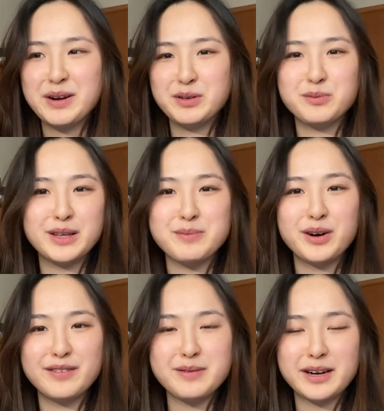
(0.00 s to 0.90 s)
it was really
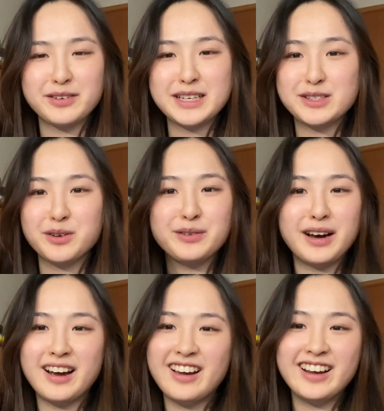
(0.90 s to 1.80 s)
motivated by grades. So
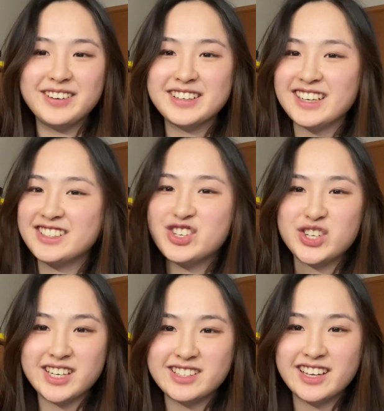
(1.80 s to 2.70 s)
anyways, I
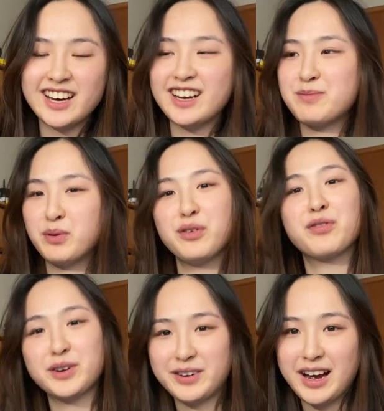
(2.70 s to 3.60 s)
suggest that both
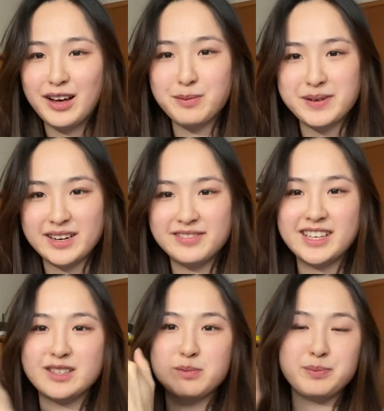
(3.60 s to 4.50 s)
for your health
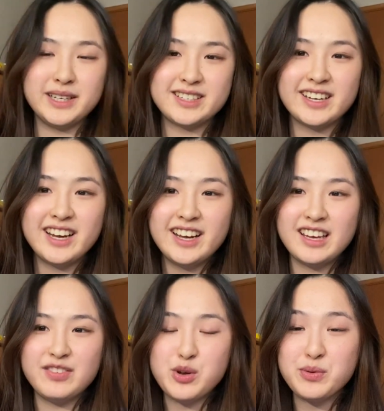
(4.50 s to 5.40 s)
benefits, but
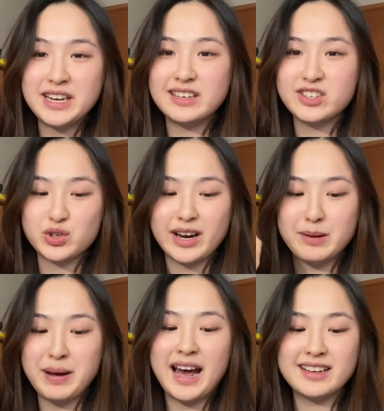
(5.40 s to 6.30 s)
if you need to try to
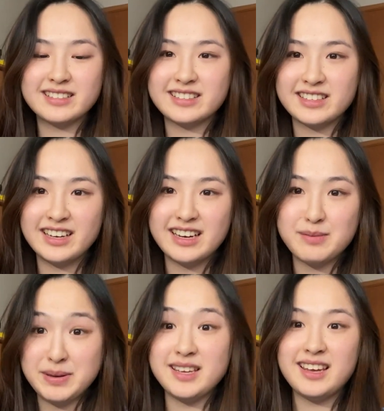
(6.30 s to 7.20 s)
pass uh,
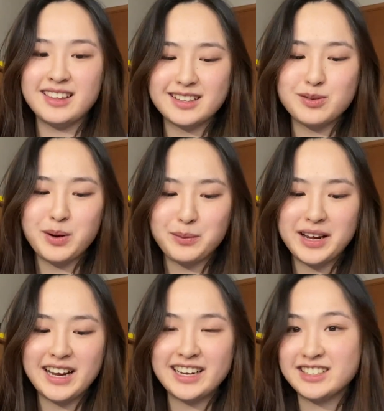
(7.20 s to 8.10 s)
PE, that's one
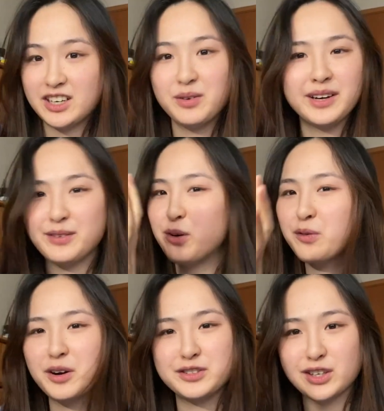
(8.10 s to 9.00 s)
way to go. Anyway,
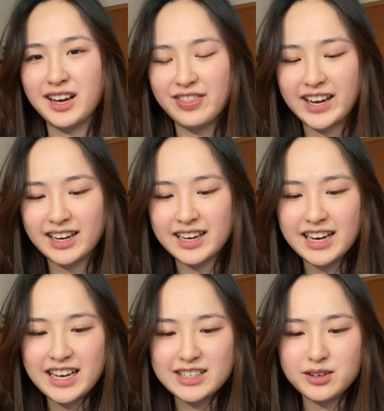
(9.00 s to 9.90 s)
overall, it's a good thing.
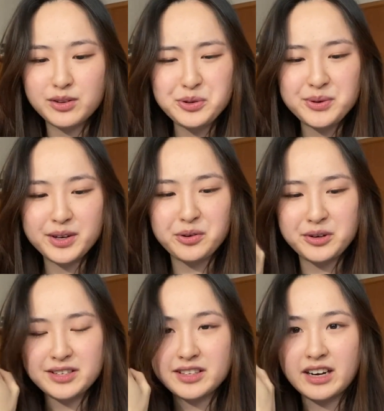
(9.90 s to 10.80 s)
So those were the
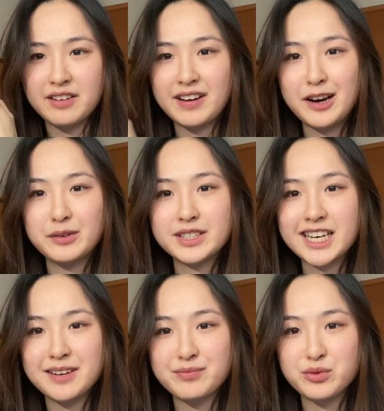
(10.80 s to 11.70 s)
courses that I found
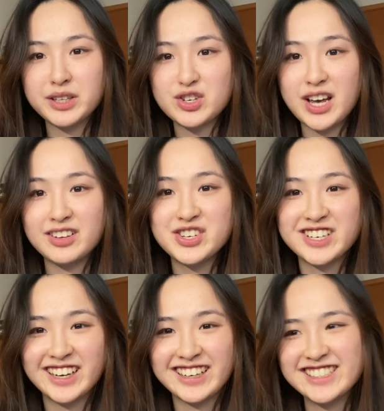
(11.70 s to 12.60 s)
um, really
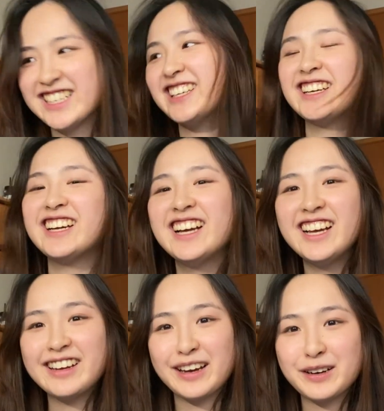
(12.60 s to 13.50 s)
challenging to
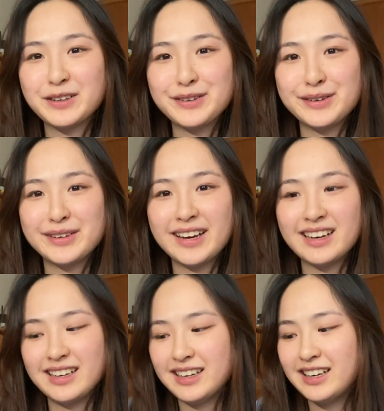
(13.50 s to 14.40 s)
get a good
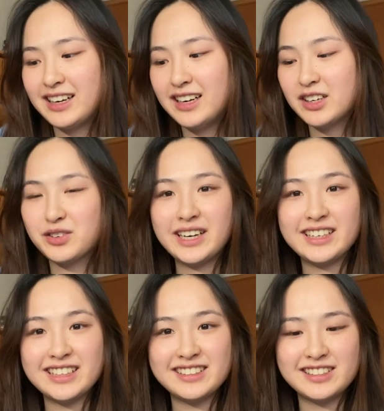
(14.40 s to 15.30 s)
uh, grade
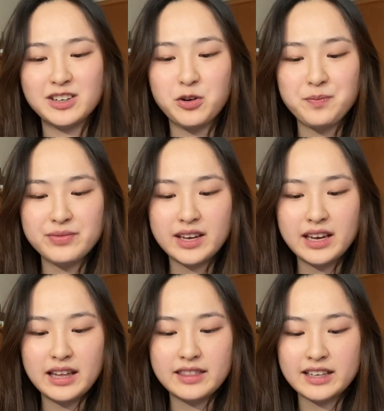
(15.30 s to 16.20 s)
in. So
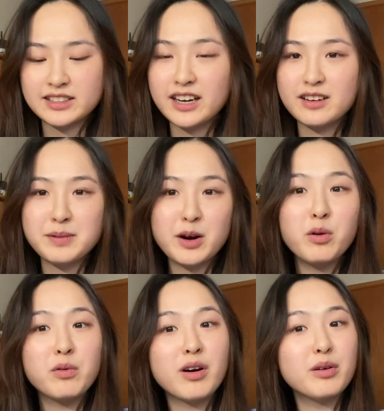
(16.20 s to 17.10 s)
that's kind of my
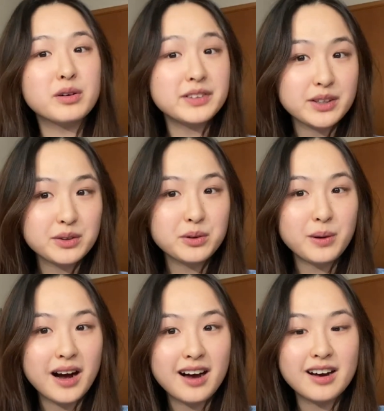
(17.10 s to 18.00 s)
overall review
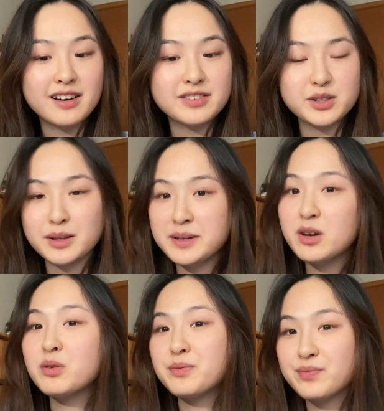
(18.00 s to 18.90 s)
of, so let me
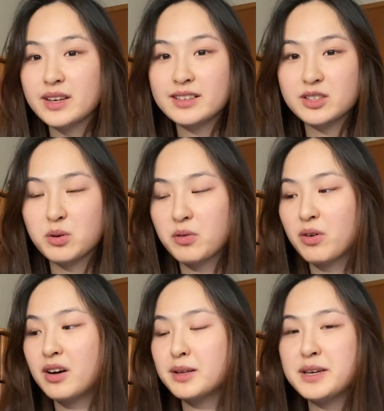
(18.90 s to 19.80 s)
know so
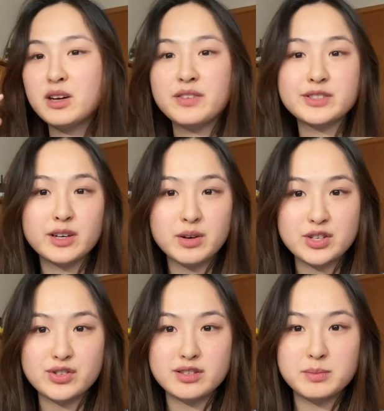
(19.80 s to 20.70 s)
overall, let me know if there's any
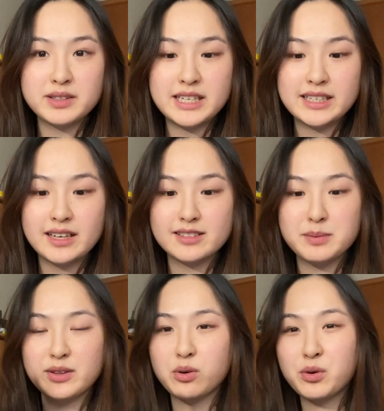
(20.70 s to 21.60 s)
questions about details
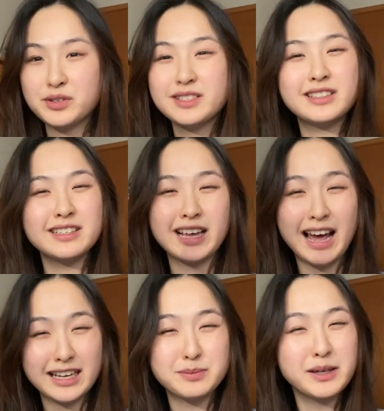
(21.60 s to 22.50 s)
about the courses. This
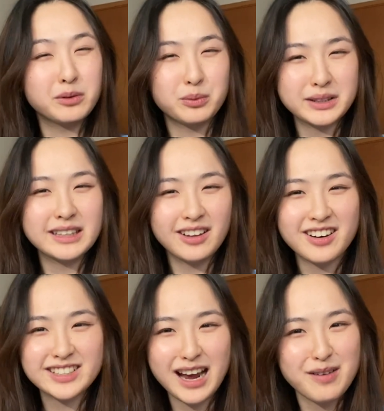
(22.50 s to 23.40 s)
has been a really long
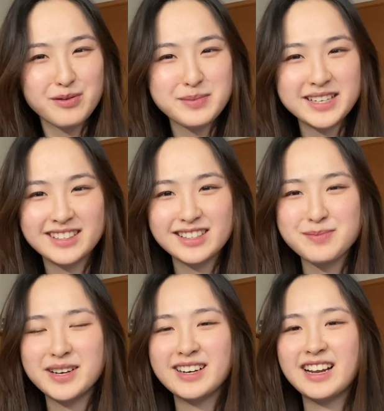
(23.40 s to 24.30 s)
time for me since I've
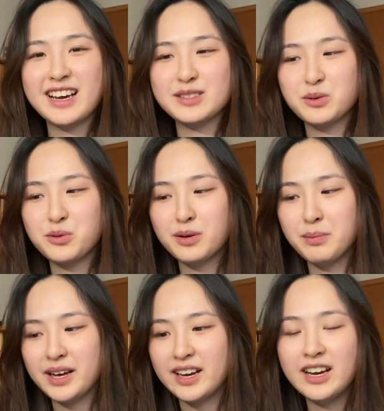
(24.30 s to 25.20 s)
been in high school,
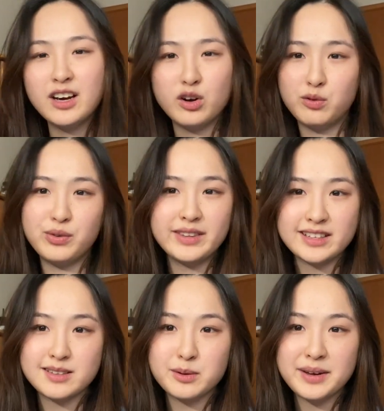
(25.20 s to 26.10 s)
but hopefully
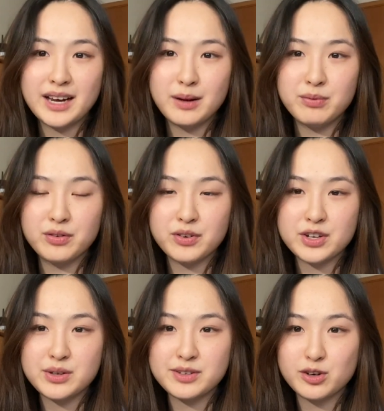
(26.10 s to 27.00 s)
that's a little bit helpful for
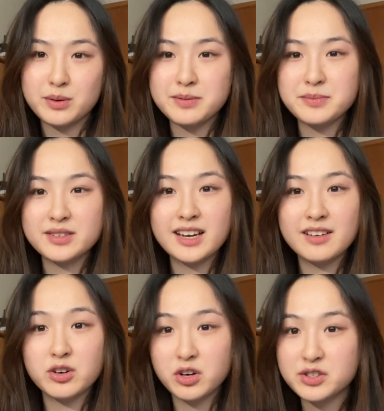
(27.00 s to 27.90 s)
you in terms
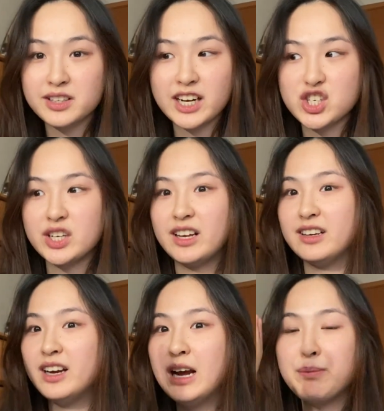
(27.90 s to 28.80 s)
of course selection. And
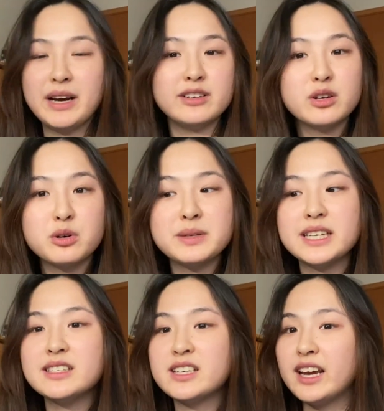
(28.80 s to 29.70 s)
by no
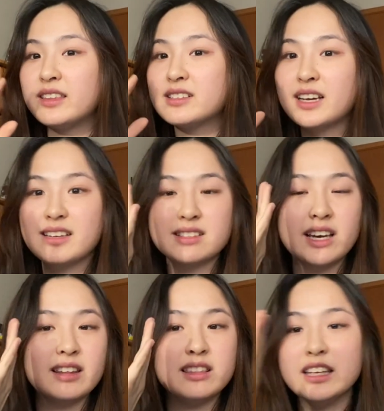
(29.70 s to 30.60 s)
means take this as
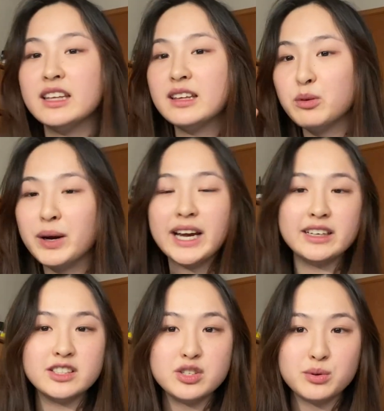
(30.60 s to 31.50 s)
like the way
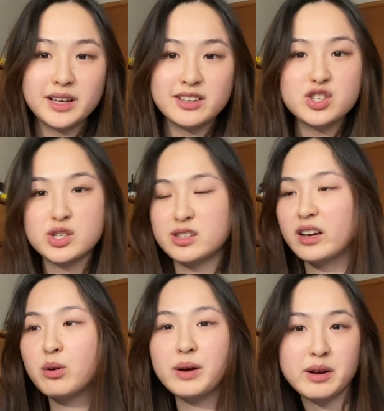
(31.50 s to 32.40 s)
to do it. It's just
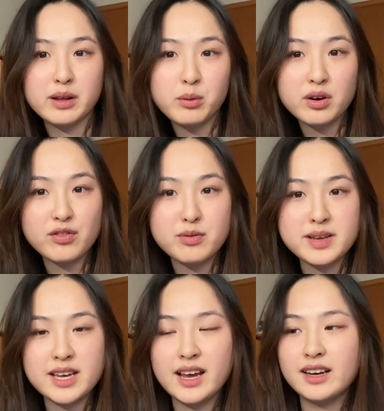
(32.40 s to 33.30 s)
like a way that worked for
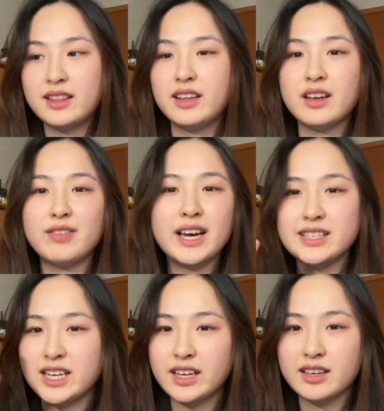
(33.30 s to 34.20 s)
me. And I think if I had
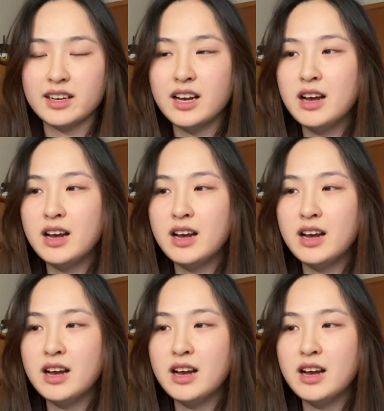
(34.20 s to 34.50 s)
taken